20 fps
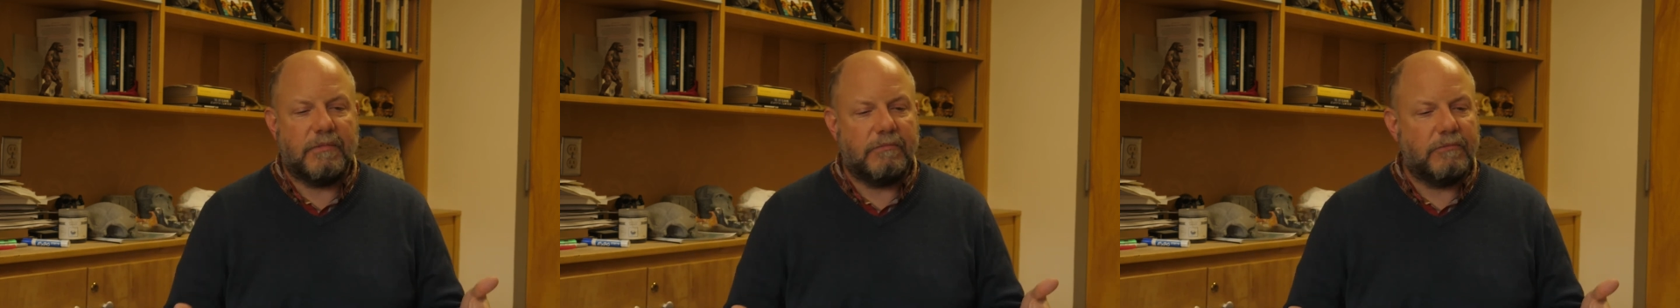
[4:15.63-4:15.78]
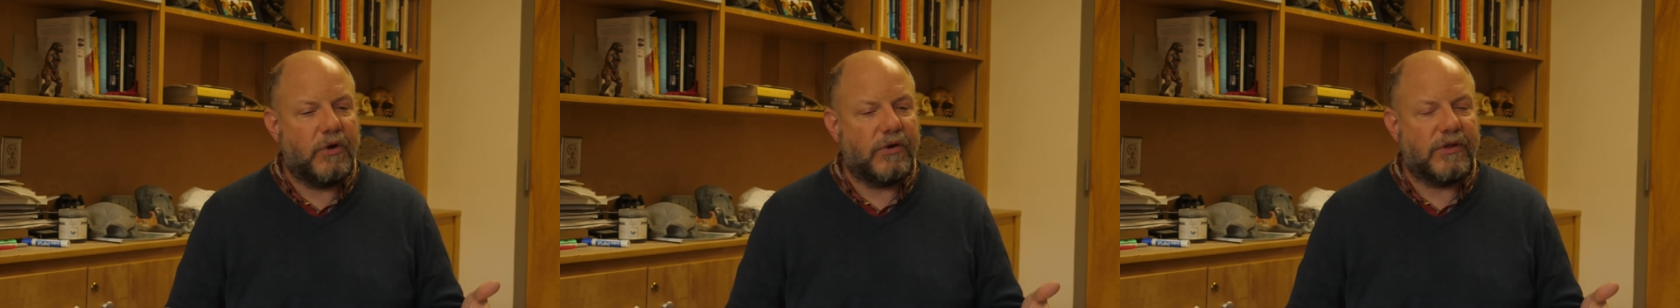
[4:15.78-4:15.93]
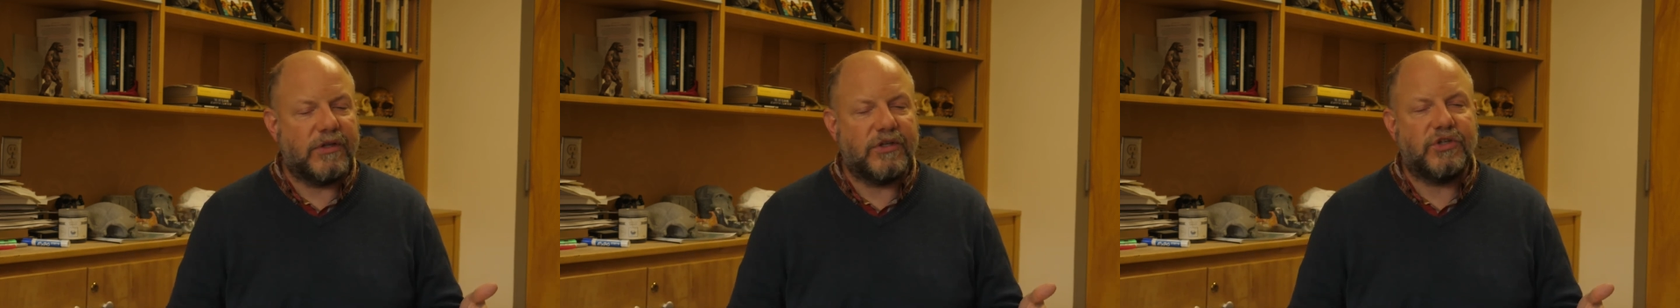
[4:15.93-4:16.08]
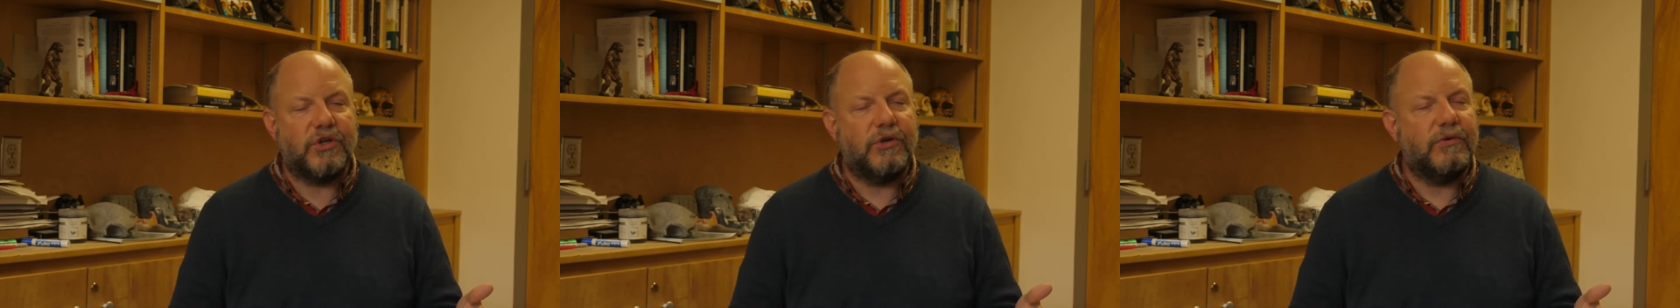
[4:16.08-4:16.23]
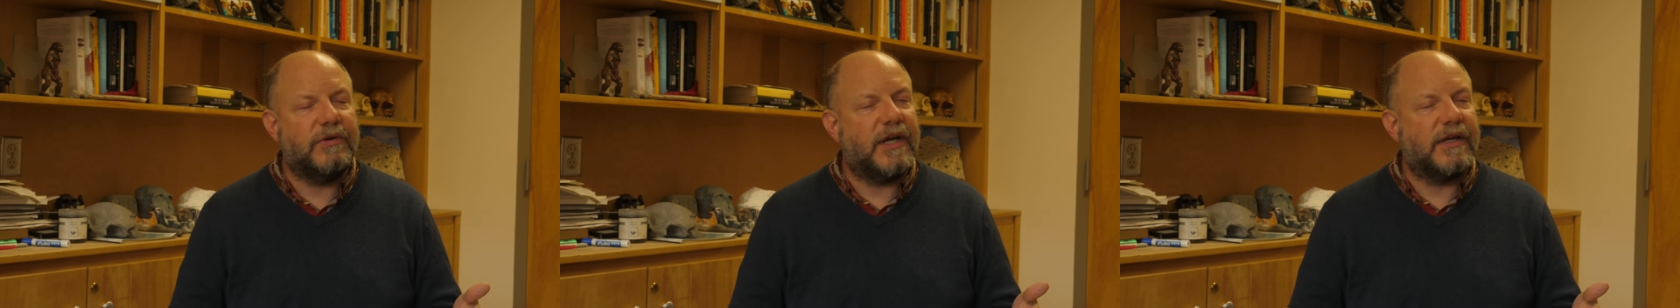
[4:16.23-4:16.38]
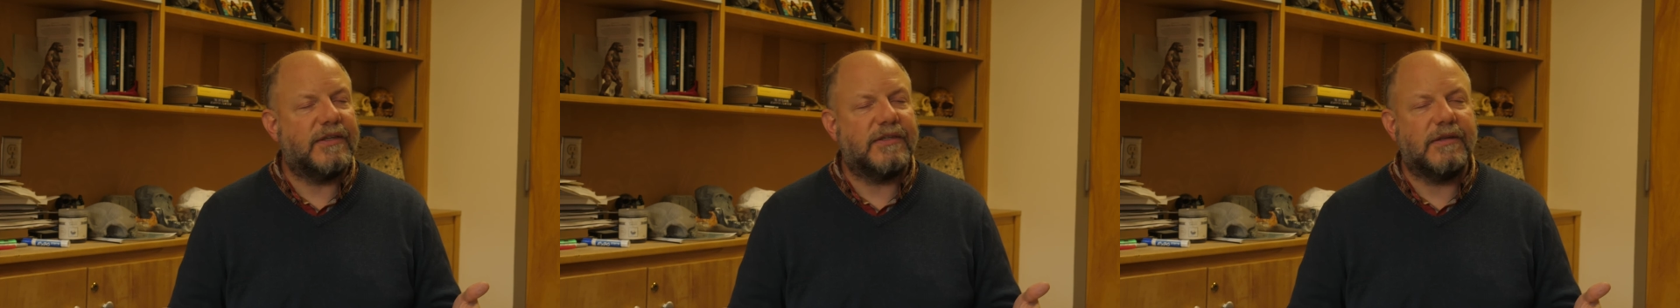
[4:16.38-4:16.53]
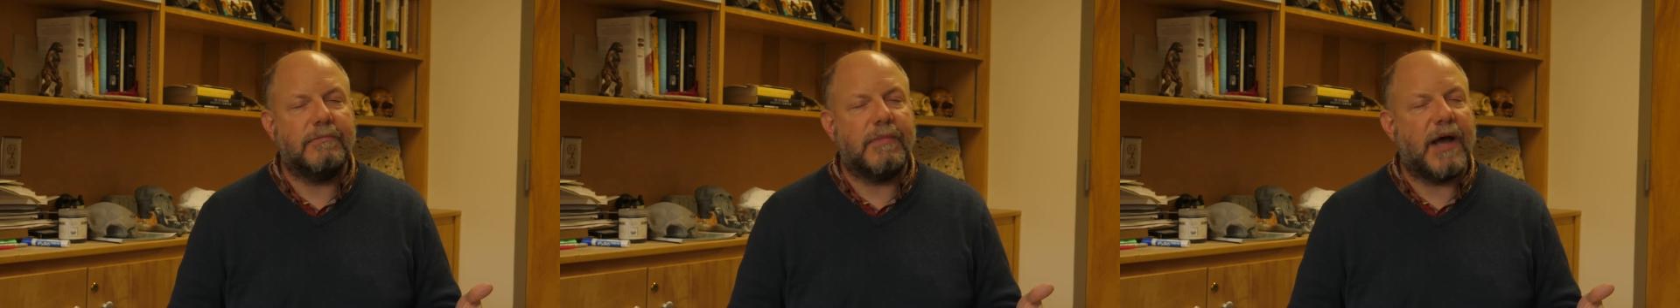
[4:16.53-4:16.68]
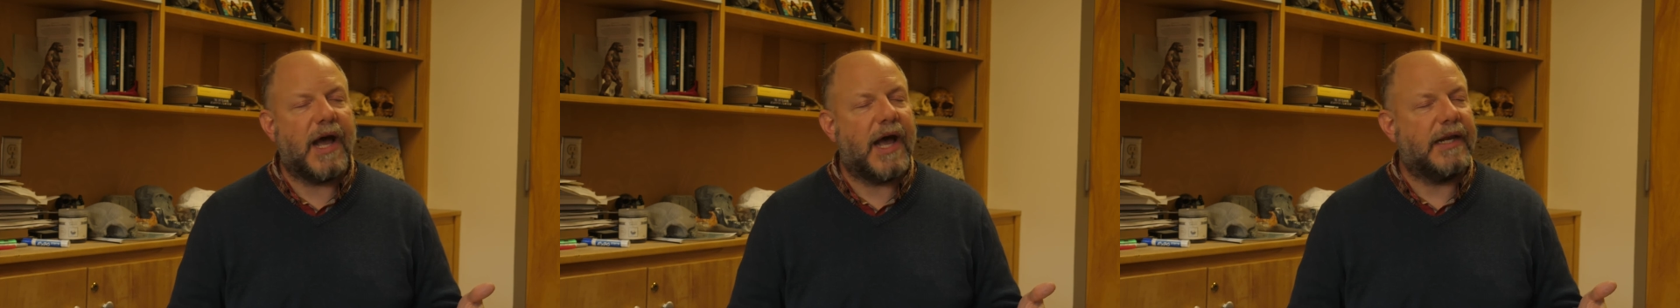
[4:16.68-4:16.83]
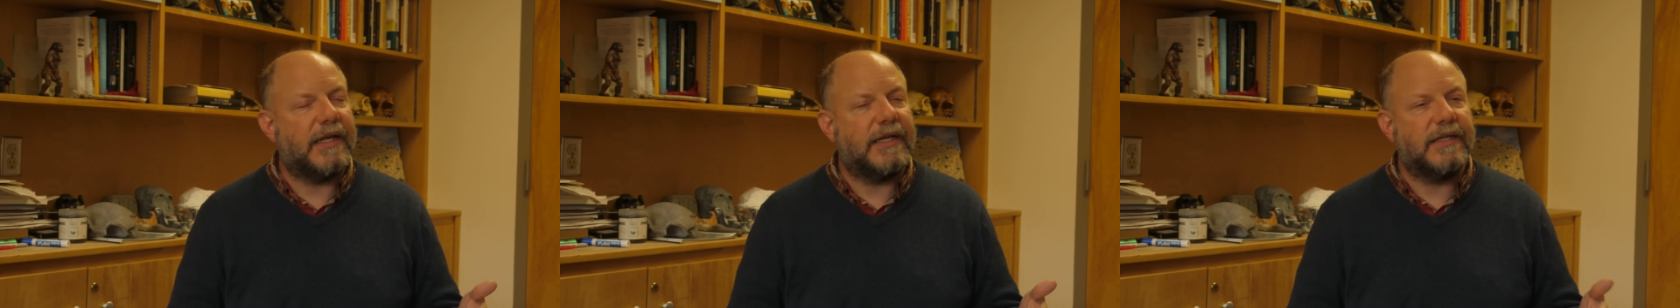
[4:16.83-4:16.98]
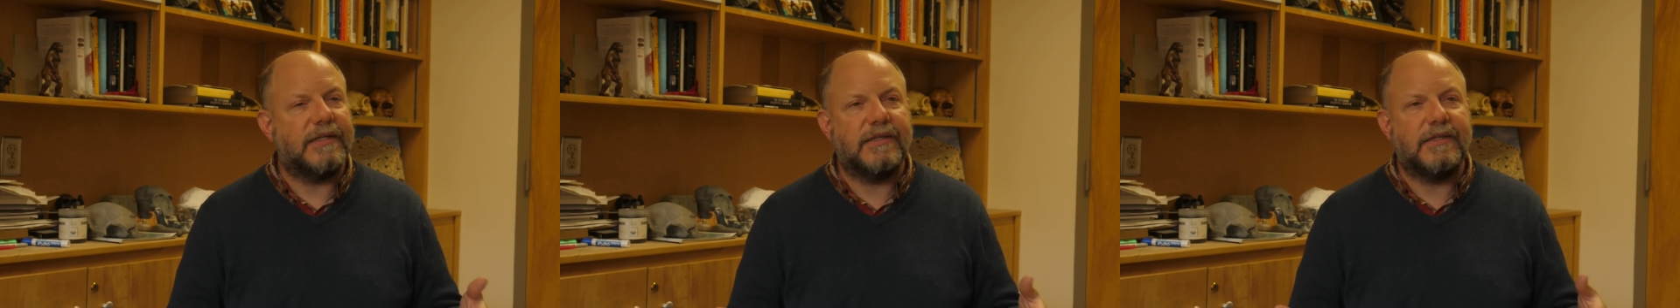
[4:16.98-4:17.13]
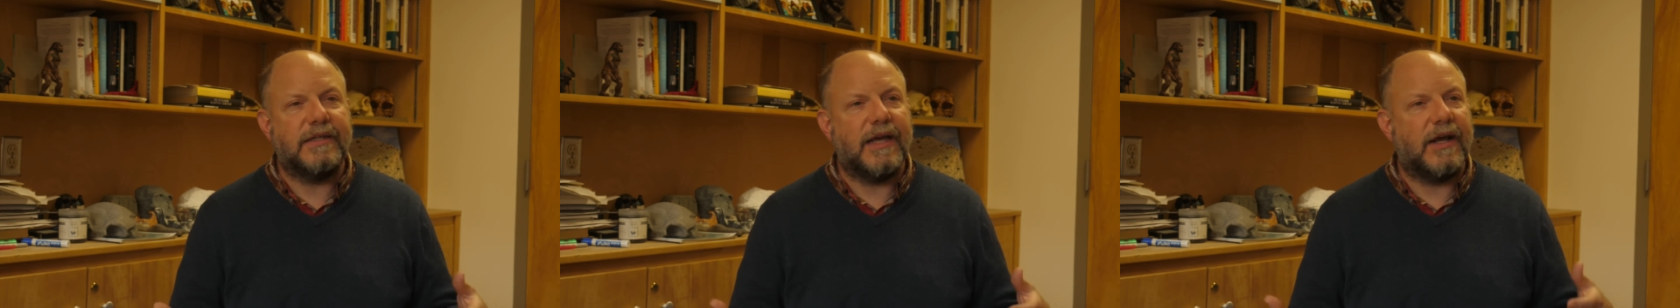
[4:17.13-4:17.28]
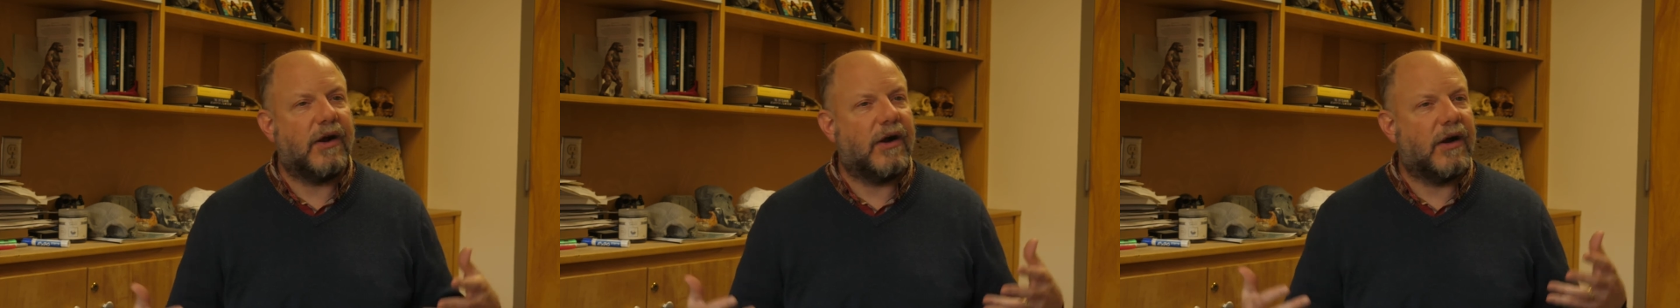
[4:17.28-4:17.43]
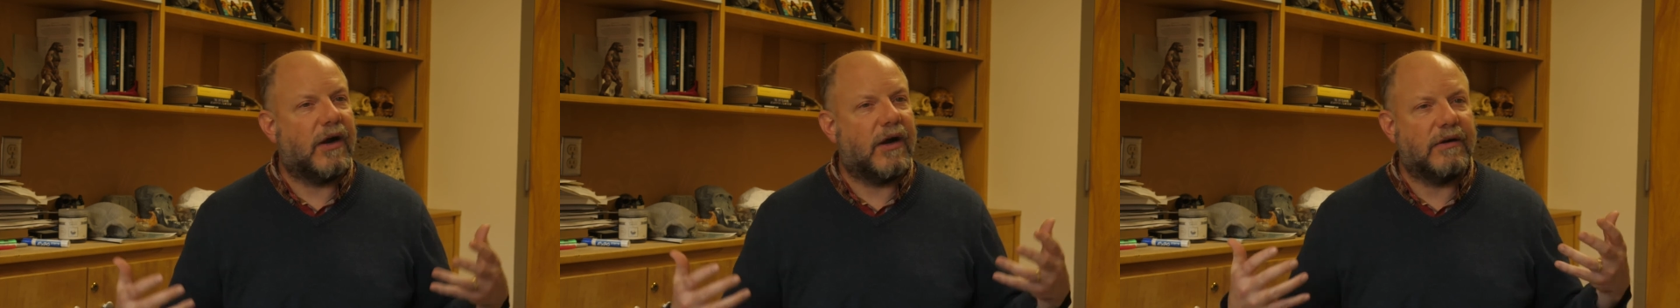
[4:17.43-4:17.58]
more than 24 bodies that
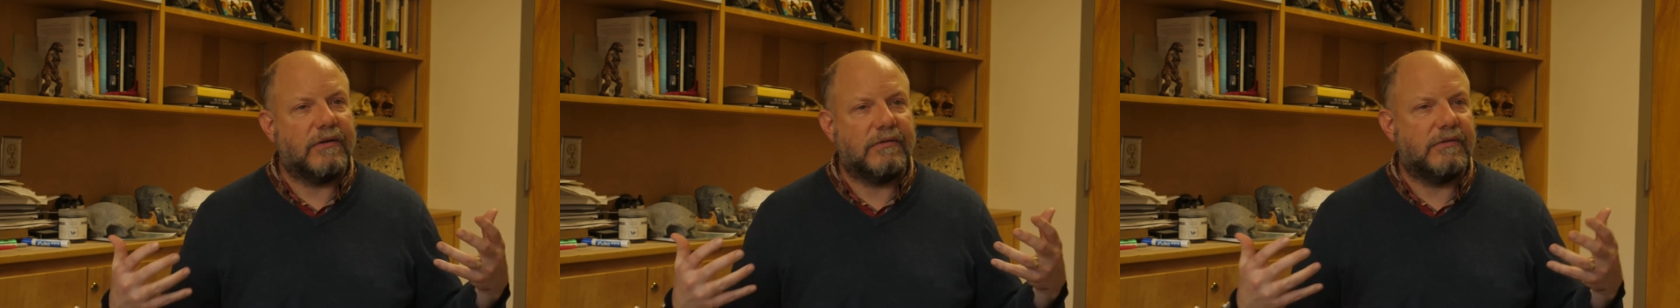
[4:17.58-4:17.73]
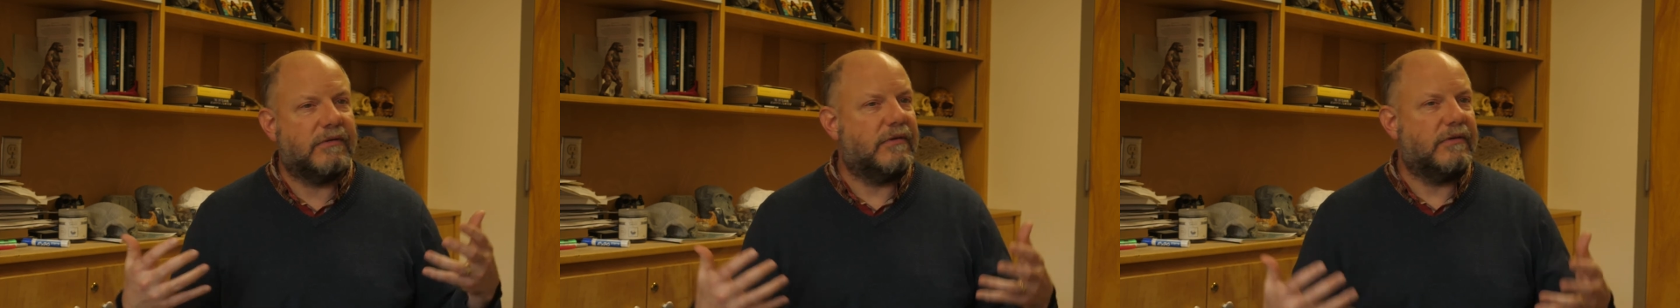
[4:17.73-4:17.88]
are